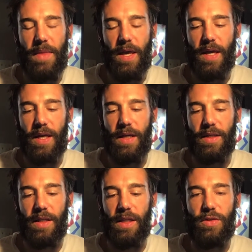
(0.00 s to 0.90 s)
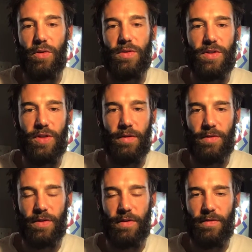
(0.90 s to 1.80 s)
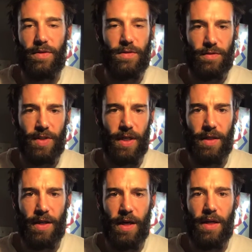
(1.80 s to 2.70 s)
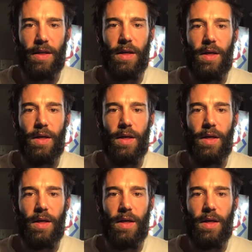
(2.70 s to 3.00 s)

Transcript: And he told his generals on the first or second night